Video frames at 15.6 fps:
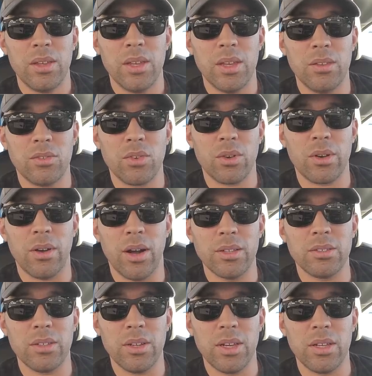
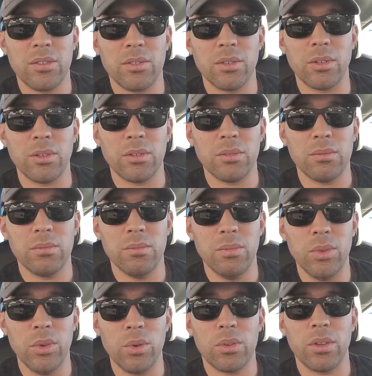intercontinental
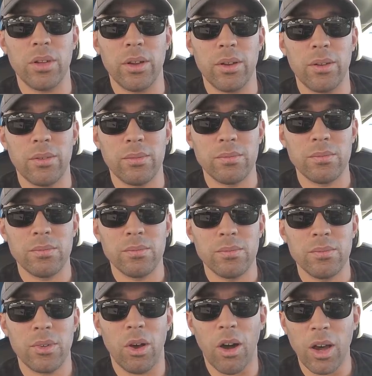nuclear
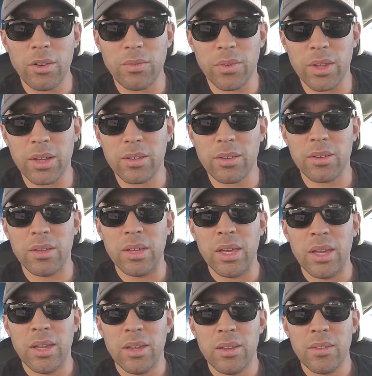conflict,
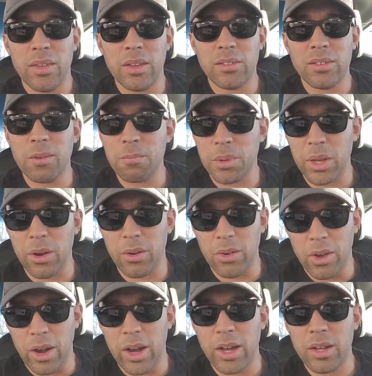they simply are
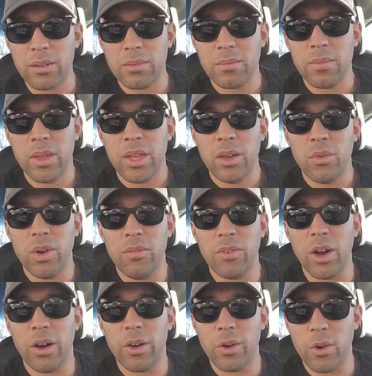not. We've
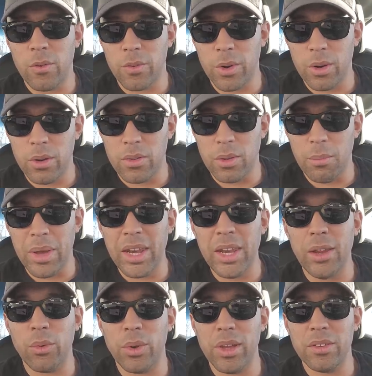gone over the
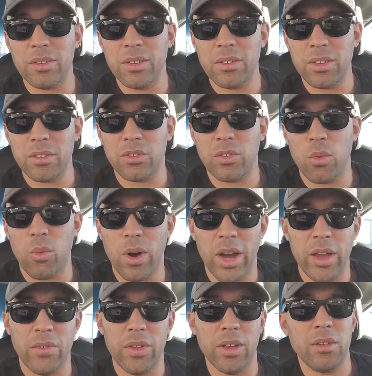many reasons as to
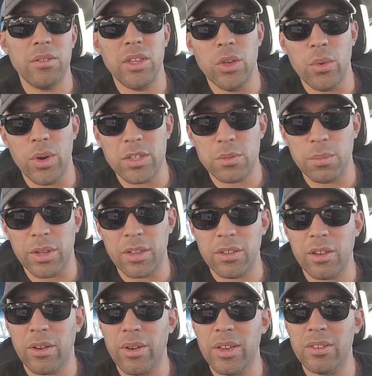why the US
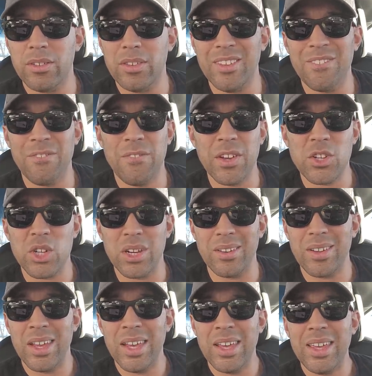military is deficient